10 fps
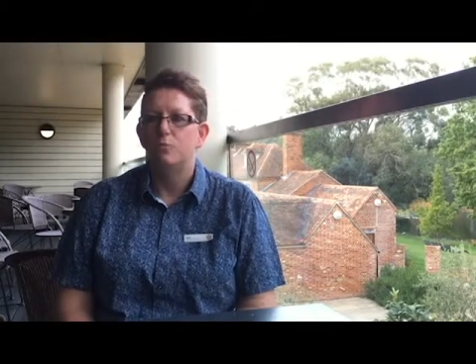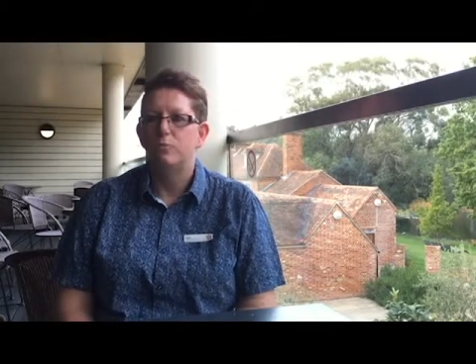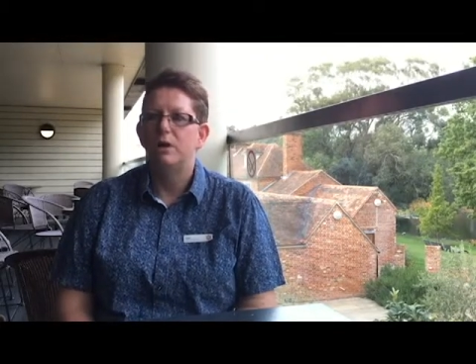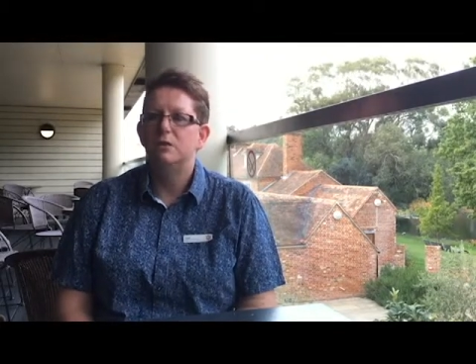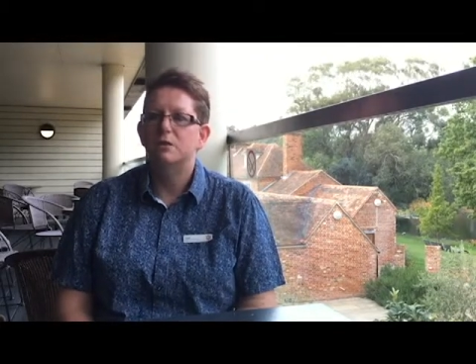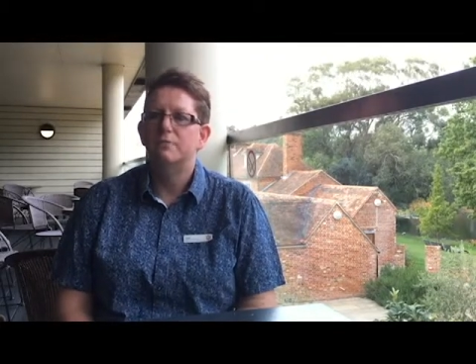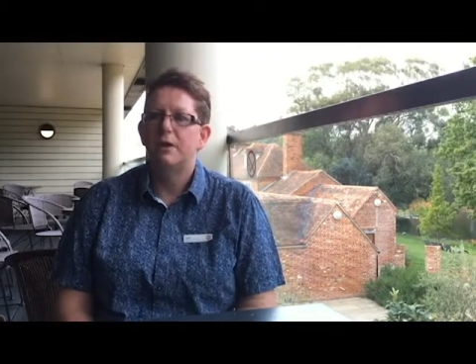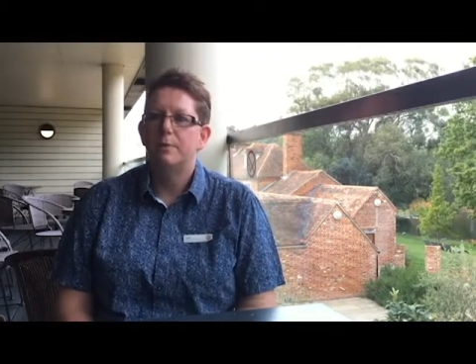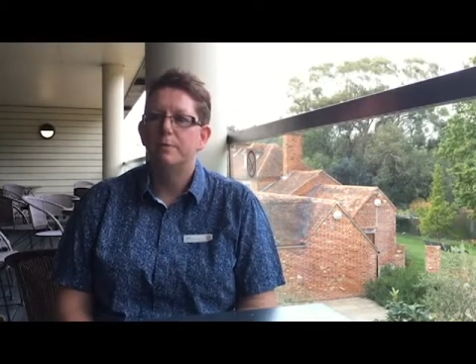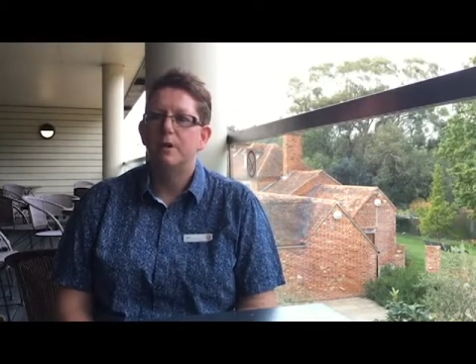We looked
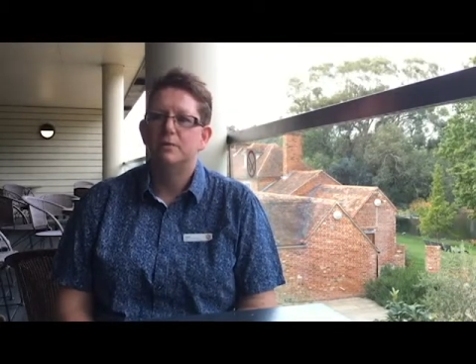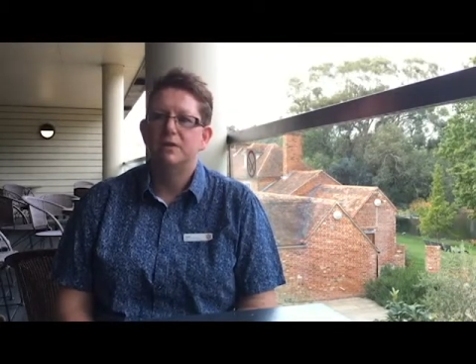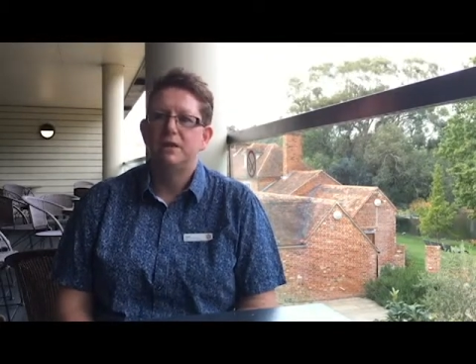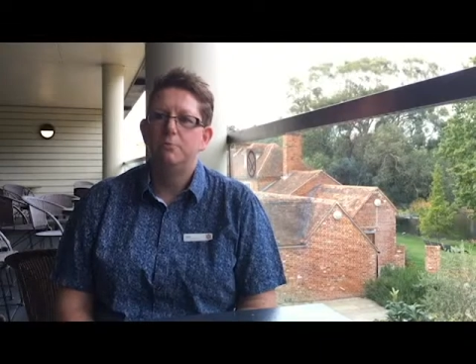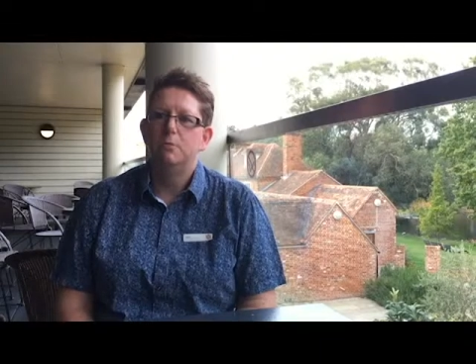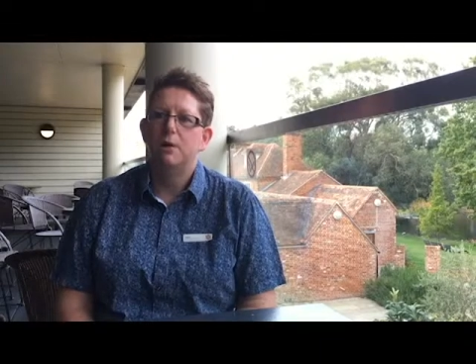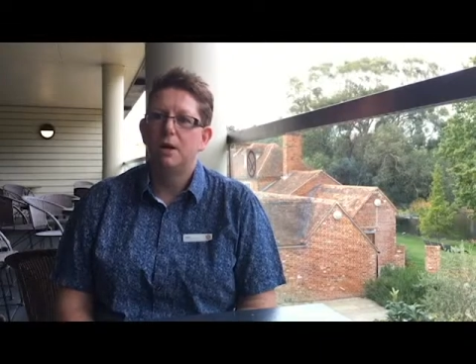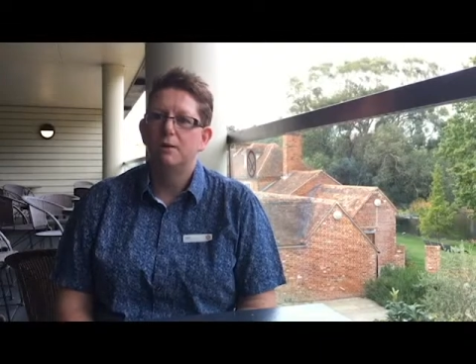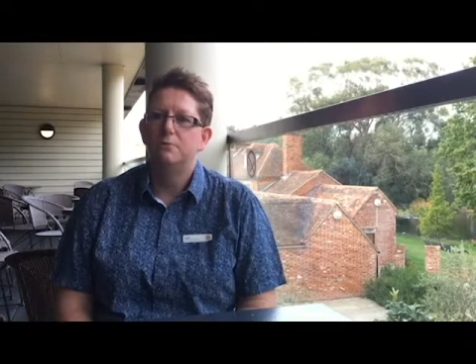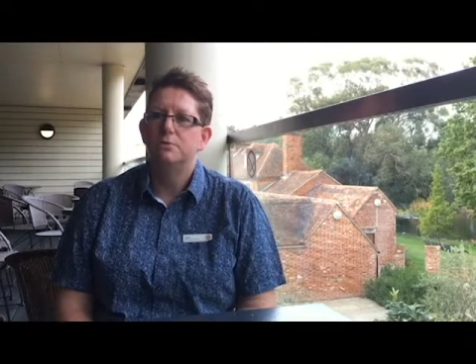around, but Park City were quite
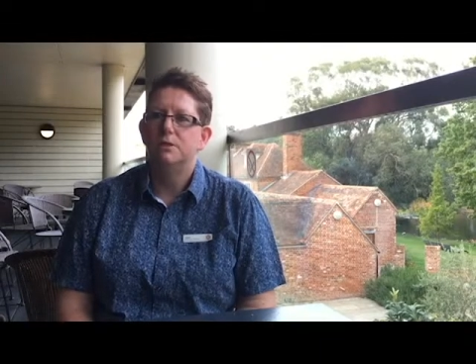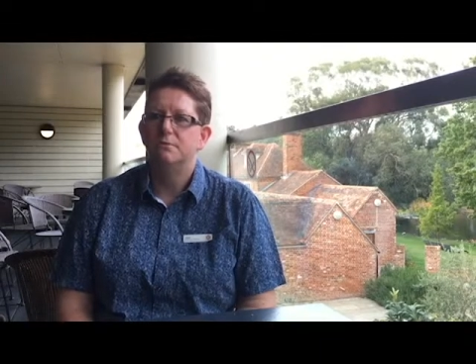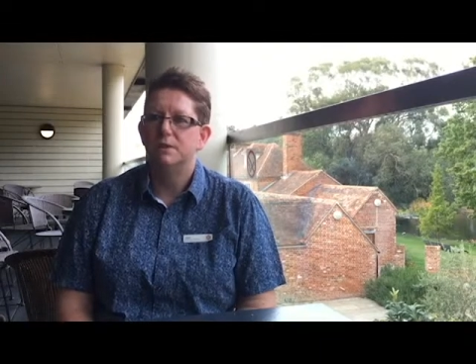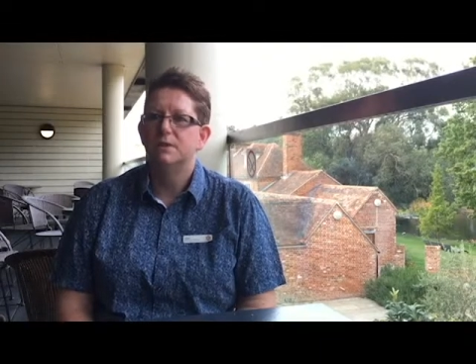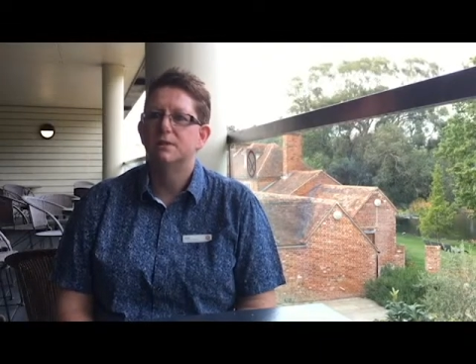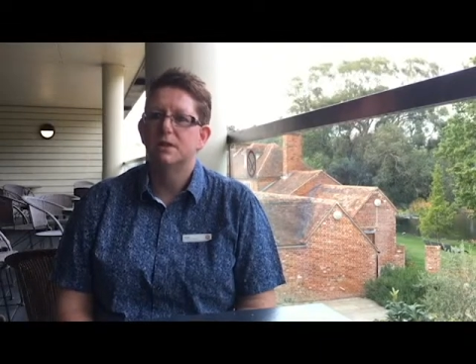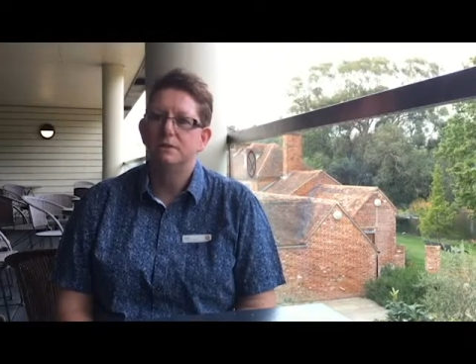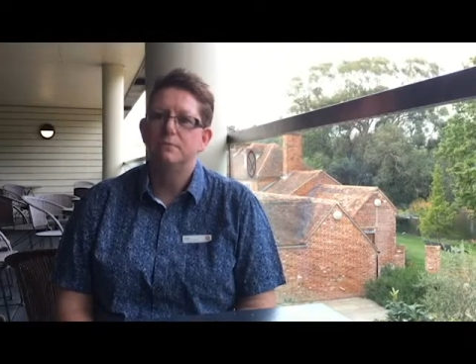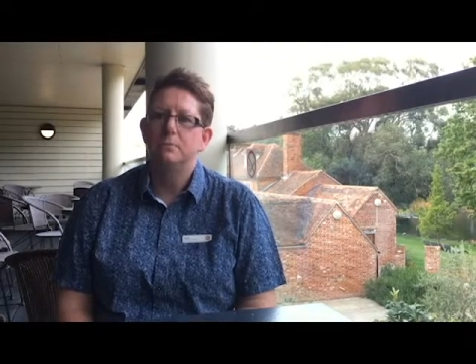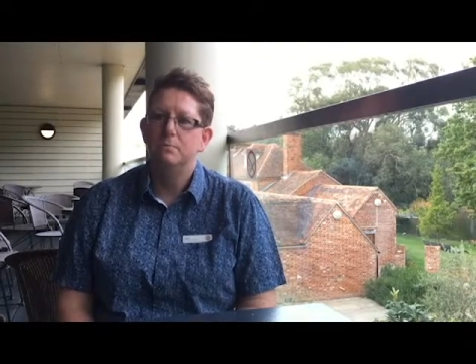local to us,
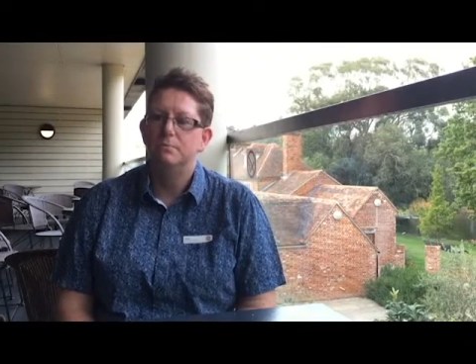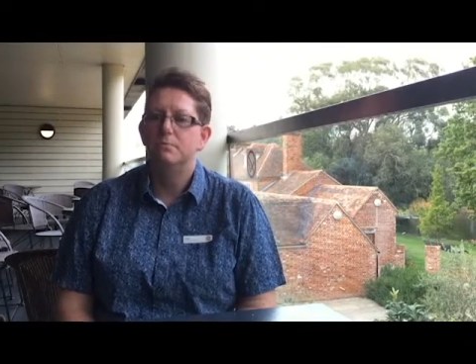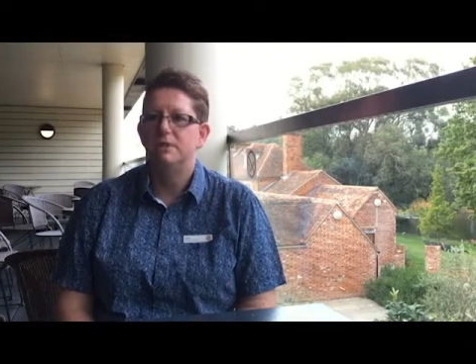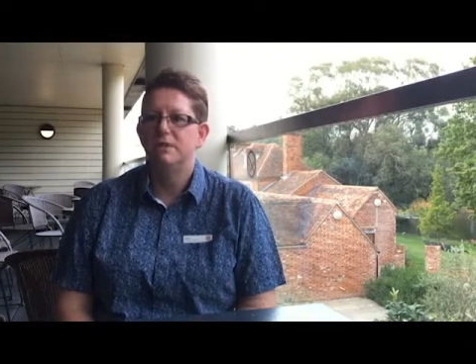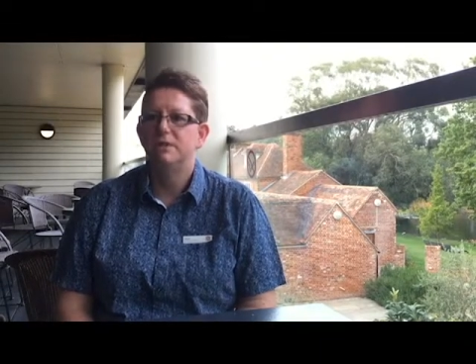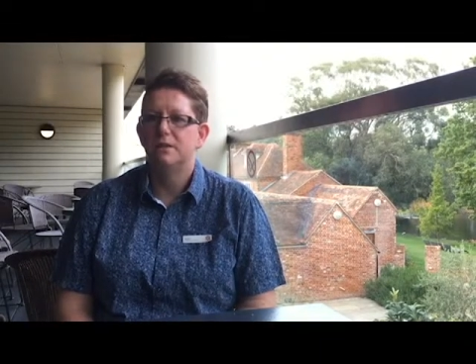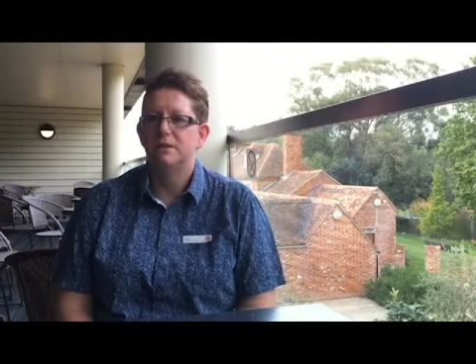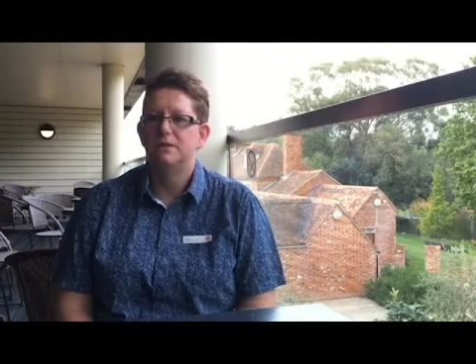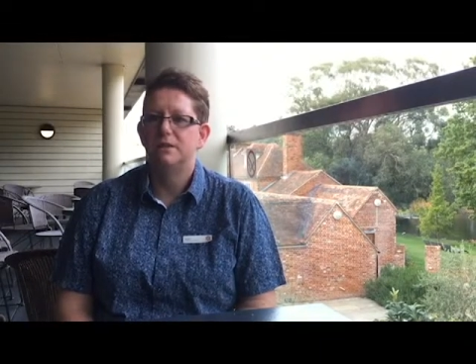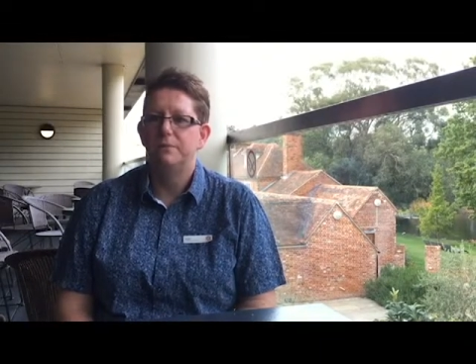so we
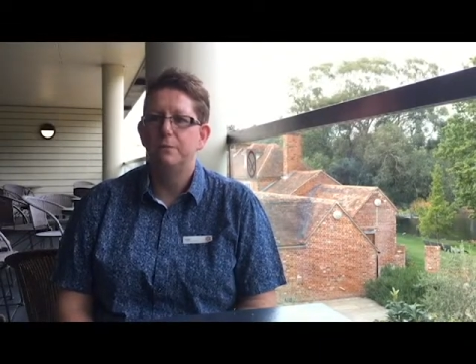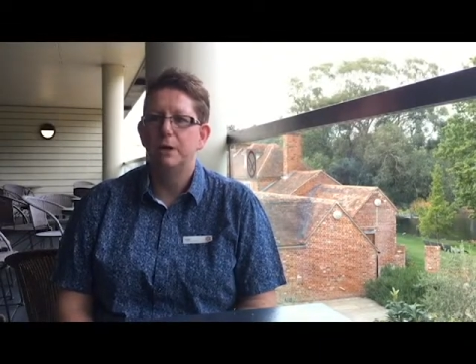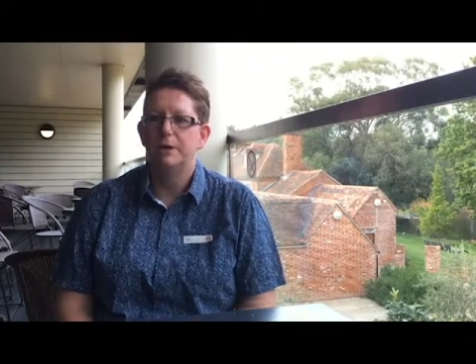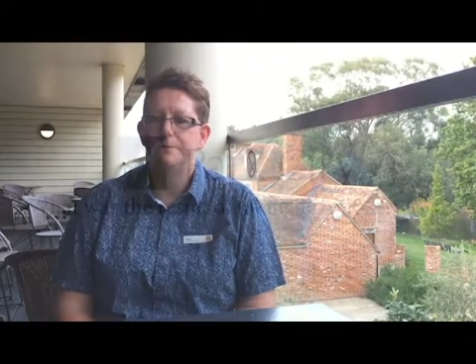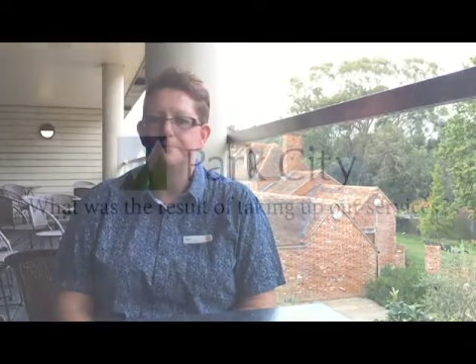decided to give them a go.